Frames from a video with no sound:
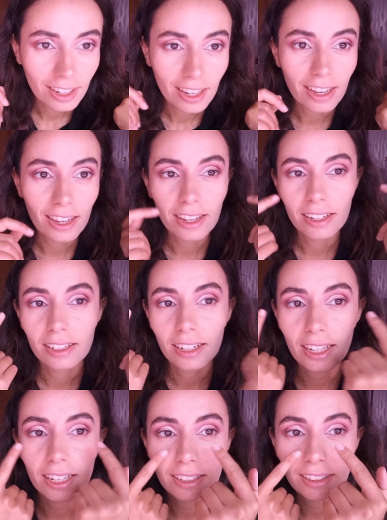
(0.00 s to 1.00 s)
And
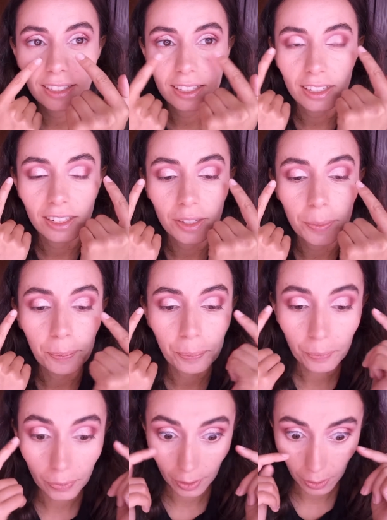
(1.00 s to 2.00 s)
in the
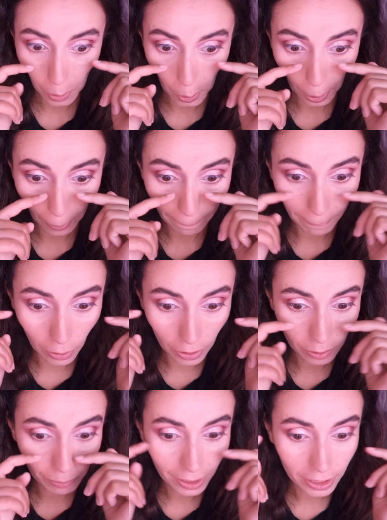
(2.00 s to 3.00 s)

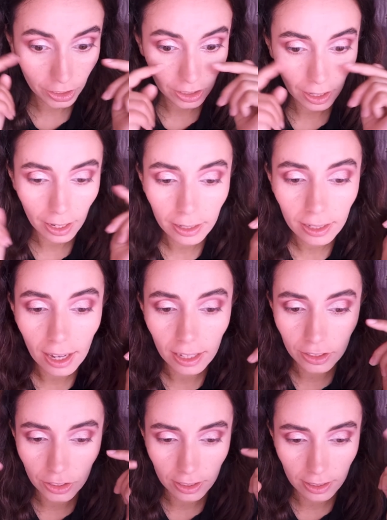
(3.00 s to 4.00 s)
bottom lash line, I
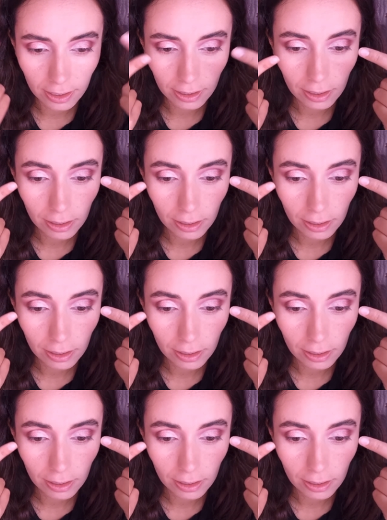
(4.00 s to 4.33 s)
just